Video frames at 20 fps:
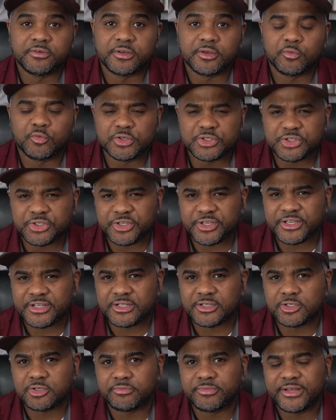And once you get
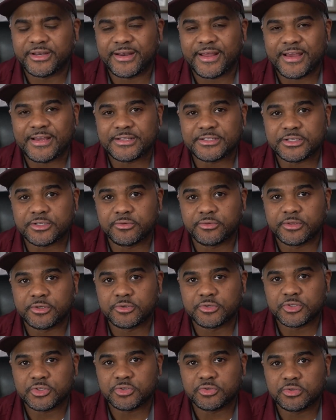a little bit nasty with
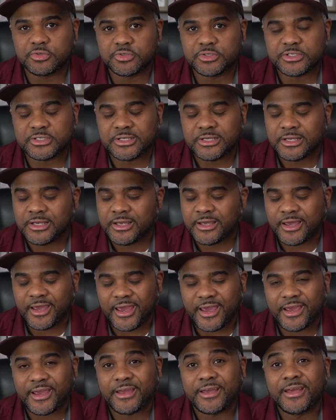those tools,
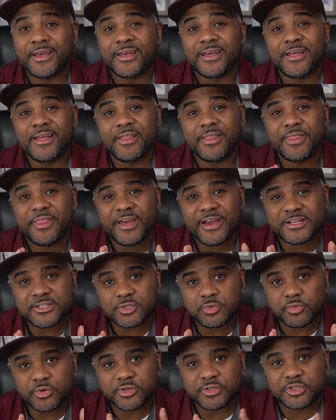hey,
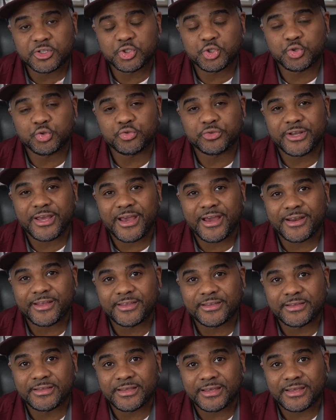That's where the true data